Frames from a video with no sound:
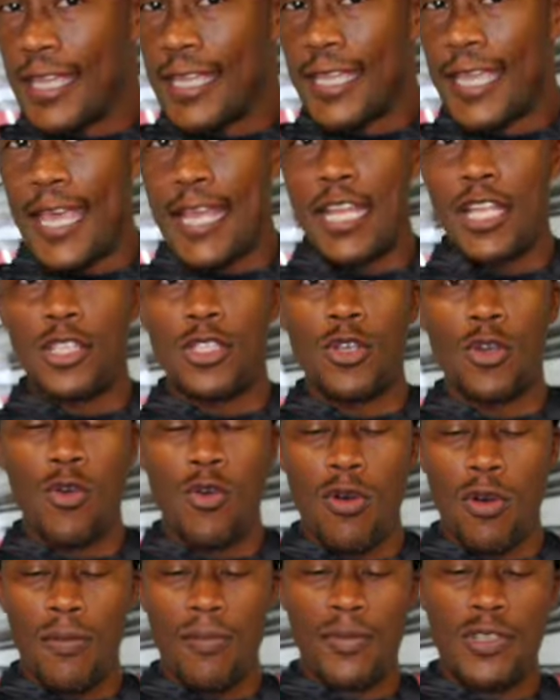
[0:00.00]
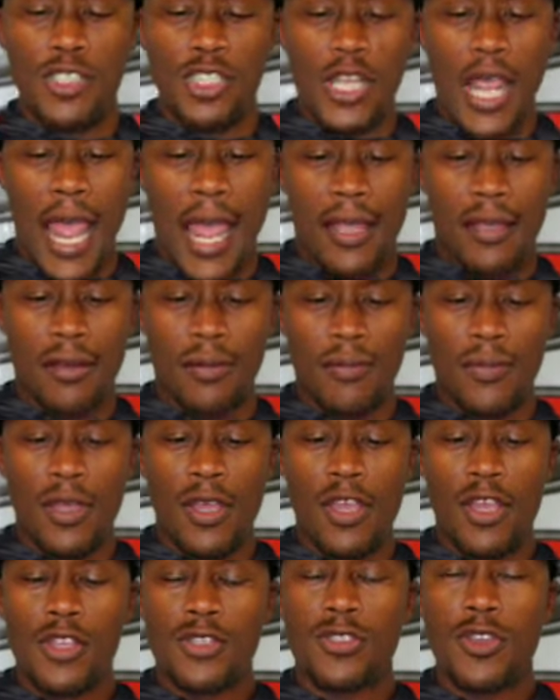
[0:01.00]
get into them, jack them,
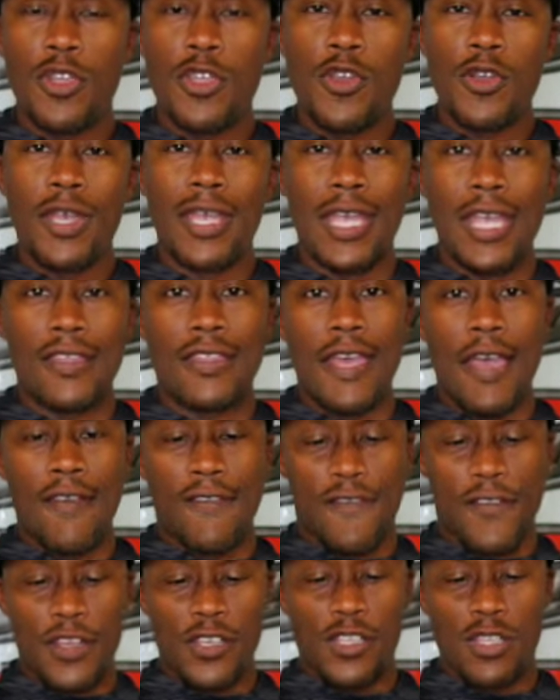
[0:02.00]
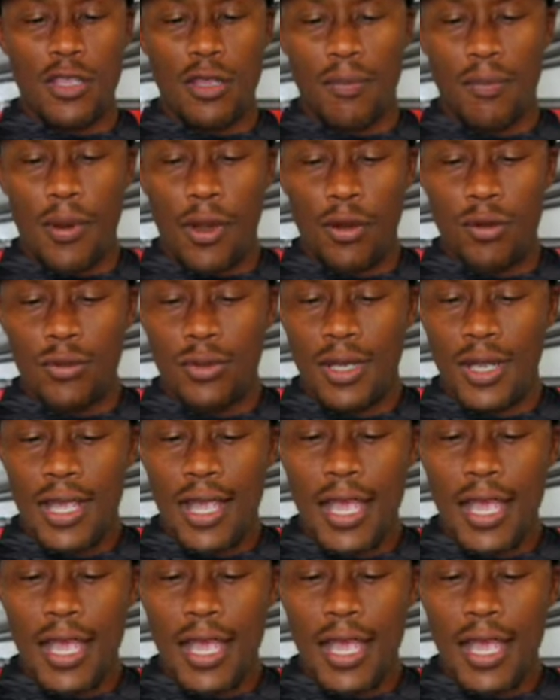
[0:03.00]
so you can get that fish in the boat.